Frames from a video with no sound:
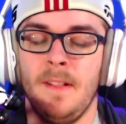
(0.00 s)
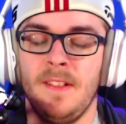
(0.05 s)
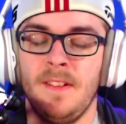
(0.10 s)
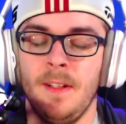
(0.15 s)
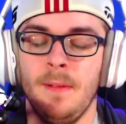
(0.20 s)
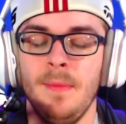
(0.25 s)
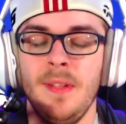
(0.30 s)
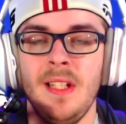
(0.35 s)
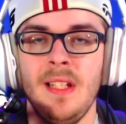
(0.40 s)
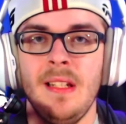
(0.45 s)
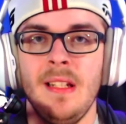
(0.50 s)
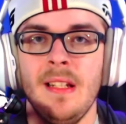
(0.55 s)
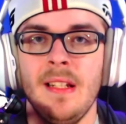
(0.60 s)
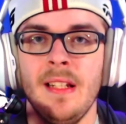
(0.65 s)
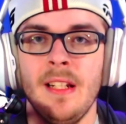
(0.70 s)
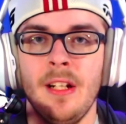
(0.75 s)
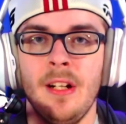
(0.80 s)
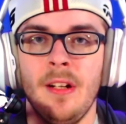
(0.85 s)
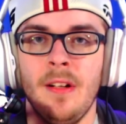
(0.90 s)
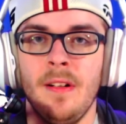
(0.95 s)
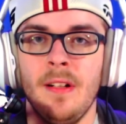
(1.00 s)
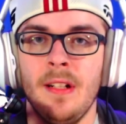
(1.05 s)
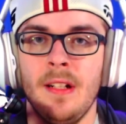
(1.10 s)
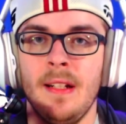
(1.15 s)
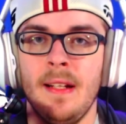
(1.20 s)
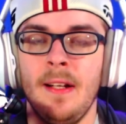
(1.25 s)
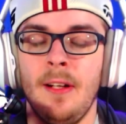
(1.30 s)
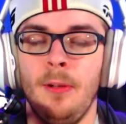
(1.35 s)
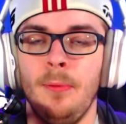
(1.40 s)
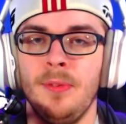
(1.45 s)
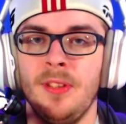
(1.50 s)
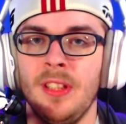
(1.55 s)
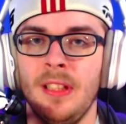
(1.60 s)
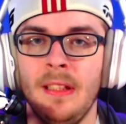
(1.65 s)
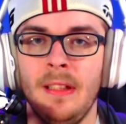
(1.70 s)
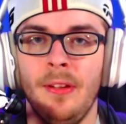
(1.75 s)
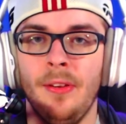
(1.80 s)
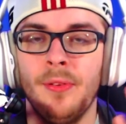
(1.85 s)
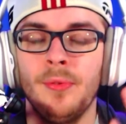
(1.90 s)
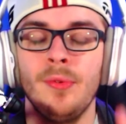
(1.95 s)
To me, it helps
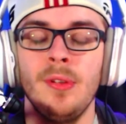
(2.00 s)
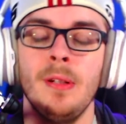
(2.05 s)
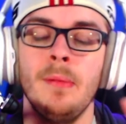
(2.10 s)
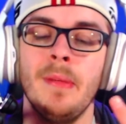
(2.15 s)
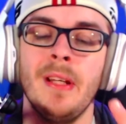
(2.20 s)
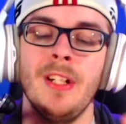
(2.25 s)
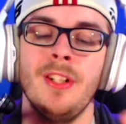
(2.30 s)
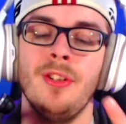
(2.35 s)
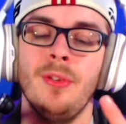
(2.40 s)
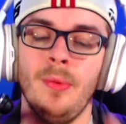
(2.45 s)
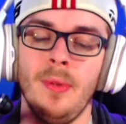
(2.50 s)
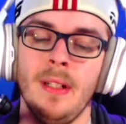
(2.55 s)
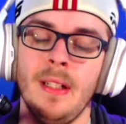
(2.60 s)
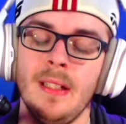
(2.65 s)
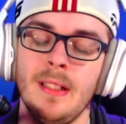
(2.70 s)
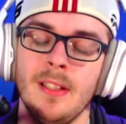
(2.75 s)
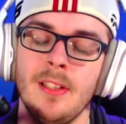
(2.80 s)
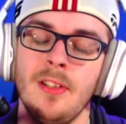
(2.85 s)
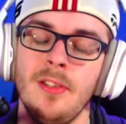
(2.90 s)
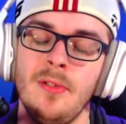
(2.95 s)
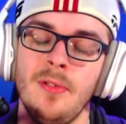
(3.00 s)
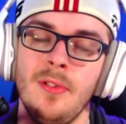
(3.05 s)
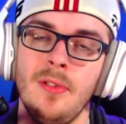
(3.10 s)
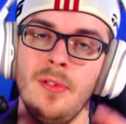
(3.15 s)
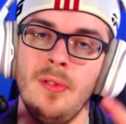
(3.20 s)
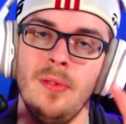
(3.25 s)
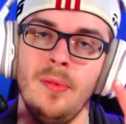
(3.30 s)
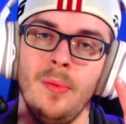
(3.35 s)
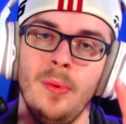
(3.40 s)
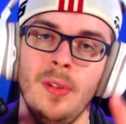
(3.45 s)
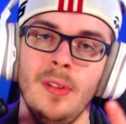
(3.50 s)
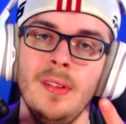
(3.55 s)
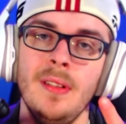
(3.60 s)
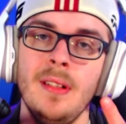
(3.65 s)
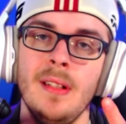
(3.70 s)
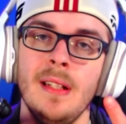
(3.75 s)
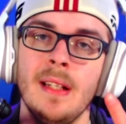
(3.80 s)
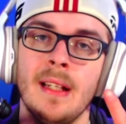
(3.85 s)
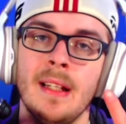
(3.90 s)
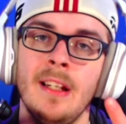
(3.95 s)
in 3 major ways.
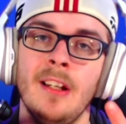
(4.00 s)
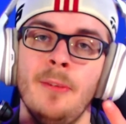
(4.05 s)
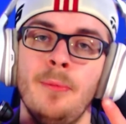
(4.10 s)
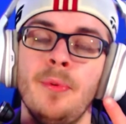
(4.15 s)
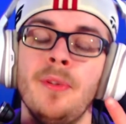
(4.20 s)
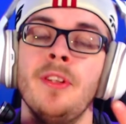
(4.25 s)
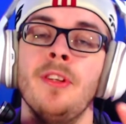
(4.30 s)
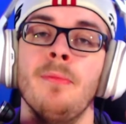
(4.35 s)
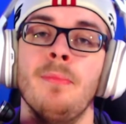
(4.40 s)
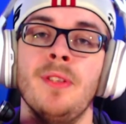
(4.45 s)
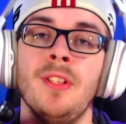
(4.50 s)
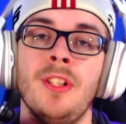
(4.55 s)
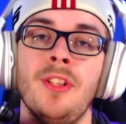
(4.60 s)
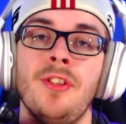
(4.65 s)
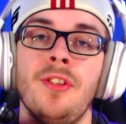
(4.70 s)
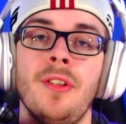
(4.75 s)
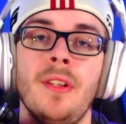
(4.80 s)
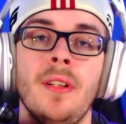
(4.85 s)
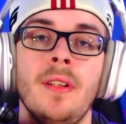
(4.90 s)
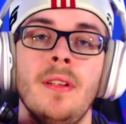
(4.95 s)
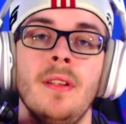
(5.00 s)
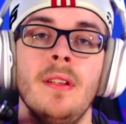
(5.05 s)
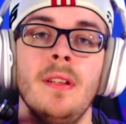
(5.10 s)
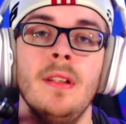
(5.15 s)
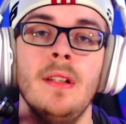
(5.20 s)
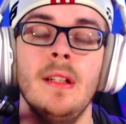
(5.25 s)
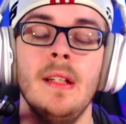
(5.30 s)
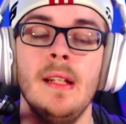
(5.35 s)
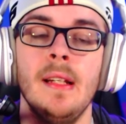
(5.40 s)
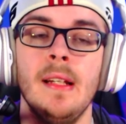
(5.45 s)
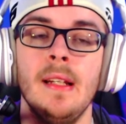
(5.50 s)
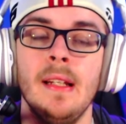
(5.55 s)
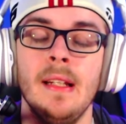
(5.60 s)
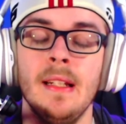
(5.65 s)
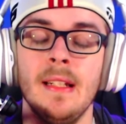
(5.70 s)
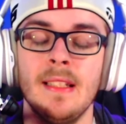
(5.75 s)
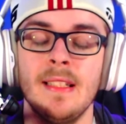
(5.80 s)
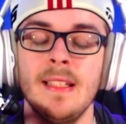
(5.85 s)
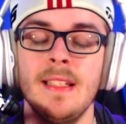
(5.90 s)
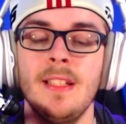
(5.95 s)
1, it can help with your positioning. It
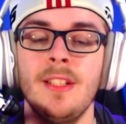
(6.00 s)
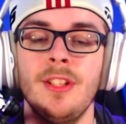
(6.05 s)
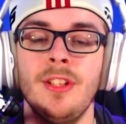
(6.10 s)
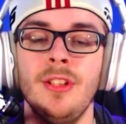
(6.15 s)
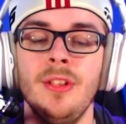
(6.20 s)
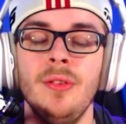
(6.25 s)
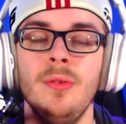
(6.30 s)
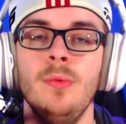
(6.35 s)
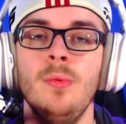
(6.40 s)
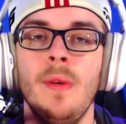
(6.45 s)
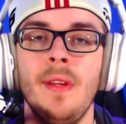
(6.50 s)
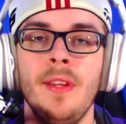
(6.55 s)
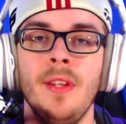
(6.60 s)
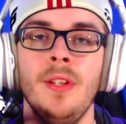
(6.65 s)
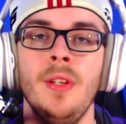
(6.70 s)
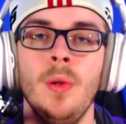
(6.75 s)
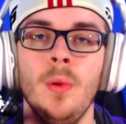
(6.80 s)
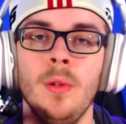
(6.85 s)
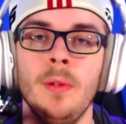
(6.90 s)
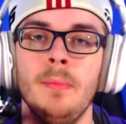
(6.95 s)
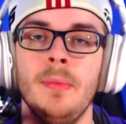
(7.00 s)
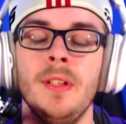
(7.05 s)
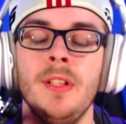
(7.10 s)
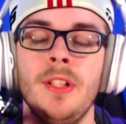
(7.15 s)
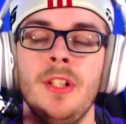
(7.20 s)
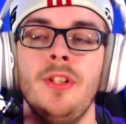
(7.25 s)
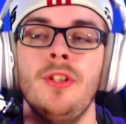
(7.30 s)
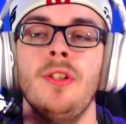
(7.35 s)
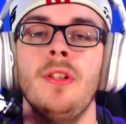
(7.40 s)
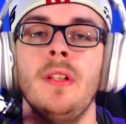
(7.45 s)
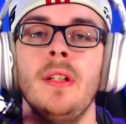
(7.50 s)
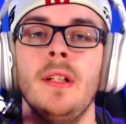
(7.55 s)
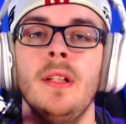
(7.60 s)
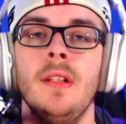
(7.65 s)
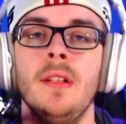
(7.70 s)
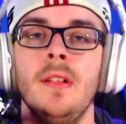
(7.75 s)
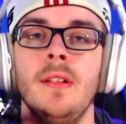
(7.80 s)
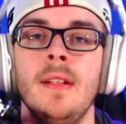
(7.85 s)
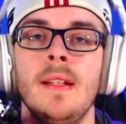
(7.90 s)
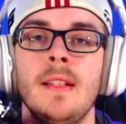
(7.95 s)
assists you with your positioning.
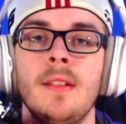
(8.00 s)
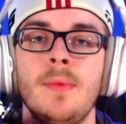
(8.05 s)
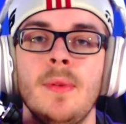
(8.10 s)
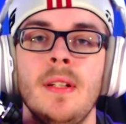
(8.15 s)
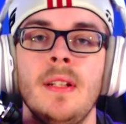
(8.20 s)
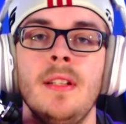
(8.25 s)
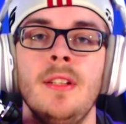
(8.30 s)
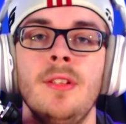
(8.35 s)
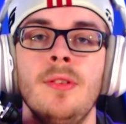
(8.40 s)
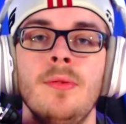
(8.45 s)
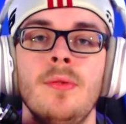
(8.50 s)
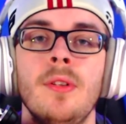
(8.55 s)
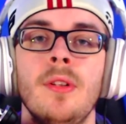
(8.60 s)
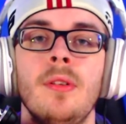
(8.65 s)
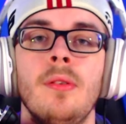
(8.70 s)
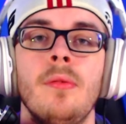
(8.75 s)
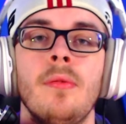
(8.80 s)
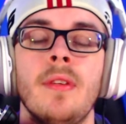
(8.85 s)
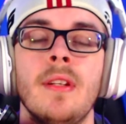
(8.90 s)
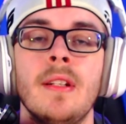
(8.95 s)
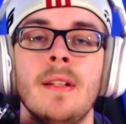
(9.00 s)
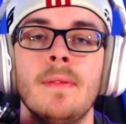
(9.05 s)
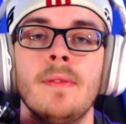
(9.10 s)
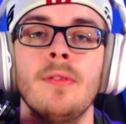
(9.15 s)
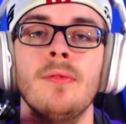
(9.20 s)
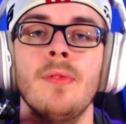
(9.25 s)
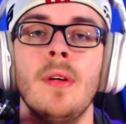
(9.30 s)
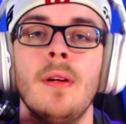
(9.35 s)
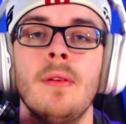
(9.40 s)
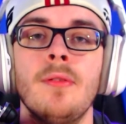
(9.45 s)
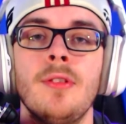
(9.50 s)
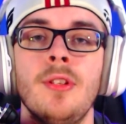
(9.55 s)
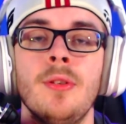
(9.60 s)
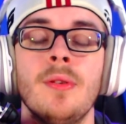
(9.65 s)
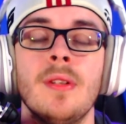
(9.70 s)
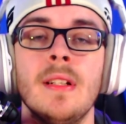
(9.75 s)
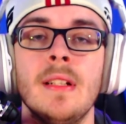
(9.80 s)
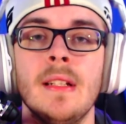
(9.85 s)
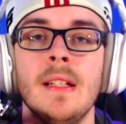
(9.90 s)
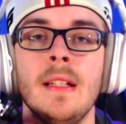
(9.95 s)
This way you know the different routes you
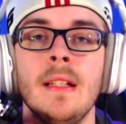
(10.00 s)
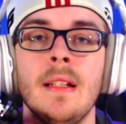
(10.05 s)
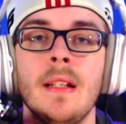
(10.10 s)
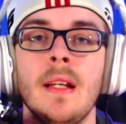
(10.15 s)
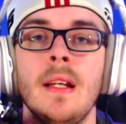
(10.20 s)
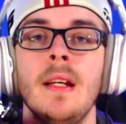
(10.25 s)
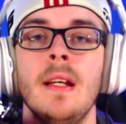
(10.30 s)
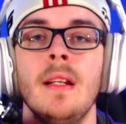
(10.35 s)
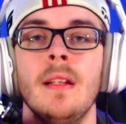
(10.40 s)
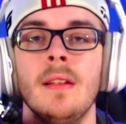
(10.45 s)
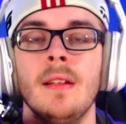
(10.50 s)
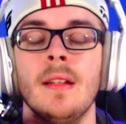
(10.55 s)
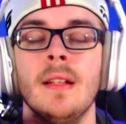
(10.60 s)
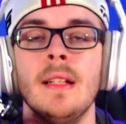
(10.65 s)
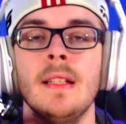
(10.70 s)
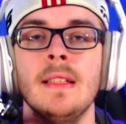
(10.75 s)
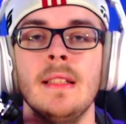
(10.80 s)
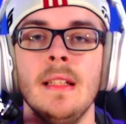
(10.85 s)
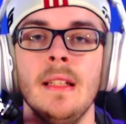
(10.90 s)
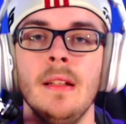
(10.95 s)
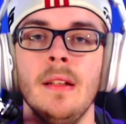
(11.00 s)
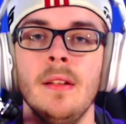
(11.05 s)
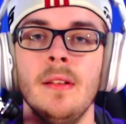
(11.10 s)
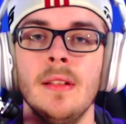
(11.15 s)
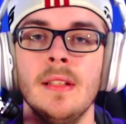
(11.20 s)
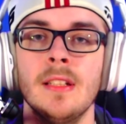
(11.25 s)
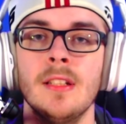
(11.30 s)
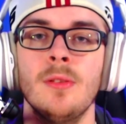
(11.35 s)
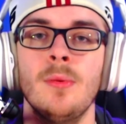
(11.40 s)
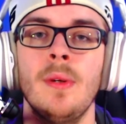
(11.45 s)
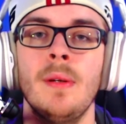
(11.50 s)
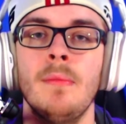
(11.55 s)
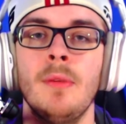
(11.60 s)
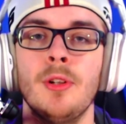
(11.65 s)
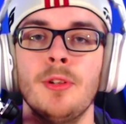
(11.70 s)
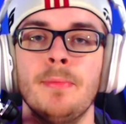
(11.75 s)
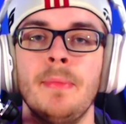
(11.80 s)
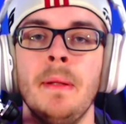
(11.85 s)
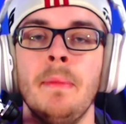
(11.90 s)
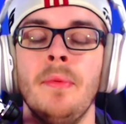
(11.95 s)
can take. Like I said, this is the way
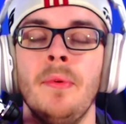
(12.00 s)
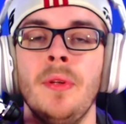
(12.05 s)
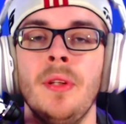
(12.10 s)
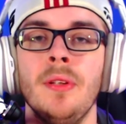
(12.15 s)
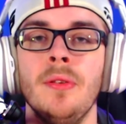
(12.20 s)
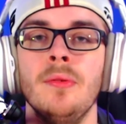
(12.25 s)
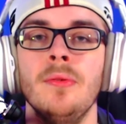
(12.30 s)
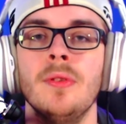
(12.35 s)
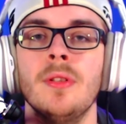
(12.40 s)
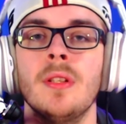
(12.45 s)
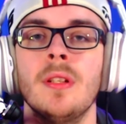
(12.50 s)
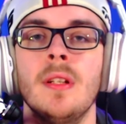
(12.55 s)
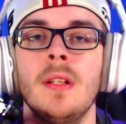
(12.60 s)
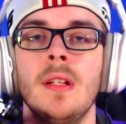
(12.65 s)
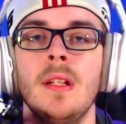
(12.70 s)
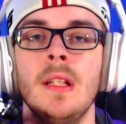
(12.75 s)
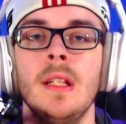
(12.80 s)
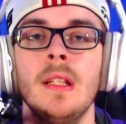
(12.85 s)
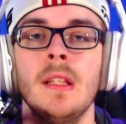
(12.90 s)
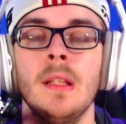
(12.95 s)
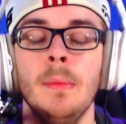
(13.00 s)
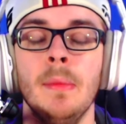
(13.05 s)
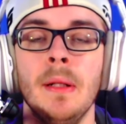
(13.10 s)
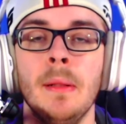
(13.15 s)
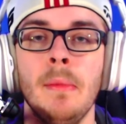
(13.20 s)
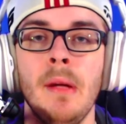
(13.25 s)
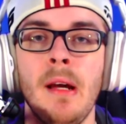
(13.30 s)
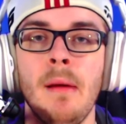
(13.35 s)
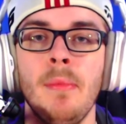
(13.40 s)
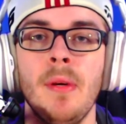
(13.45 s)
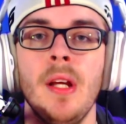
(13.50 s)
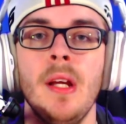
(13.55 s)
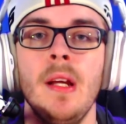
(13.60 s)
most people use the minimap.